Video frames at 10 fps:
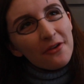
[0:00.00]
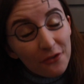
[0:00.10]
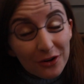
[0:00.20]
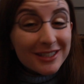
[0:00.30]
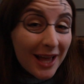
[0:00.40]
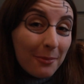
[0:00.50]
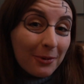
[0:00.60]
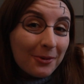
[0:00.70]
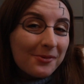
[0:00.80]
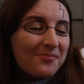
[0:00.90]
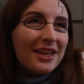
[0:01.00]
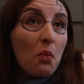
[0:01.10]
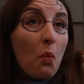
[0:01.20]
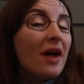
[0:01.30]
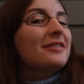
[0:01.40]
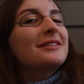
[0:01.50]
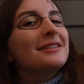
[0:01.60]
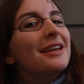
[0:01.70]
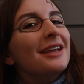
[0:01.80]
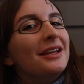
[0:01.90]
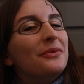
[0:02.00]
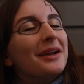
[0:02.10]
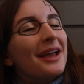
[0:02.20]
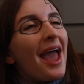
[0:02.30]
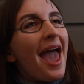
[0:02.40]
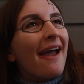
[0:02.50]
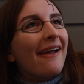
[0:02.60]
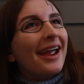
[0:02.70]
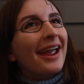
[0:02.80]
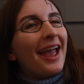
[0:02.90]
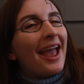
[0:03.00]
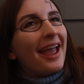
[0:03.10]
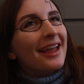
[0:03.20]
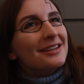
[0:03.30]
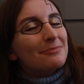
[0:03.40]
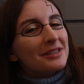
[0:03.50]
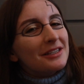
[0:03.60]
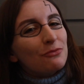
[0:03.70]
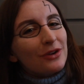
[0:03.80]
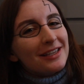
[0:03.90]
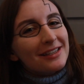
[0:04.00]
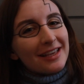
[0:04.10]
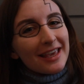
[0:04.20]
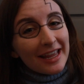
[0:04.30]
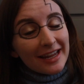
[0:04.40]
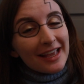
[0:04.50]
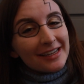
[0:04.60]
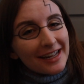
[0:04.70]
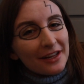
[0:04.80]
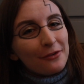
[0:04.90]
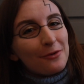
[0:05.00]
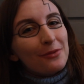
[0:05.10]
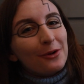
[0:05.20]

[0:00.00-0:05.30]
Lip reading: For example, the one scene where Harry and Mr. Weasley get in that telephone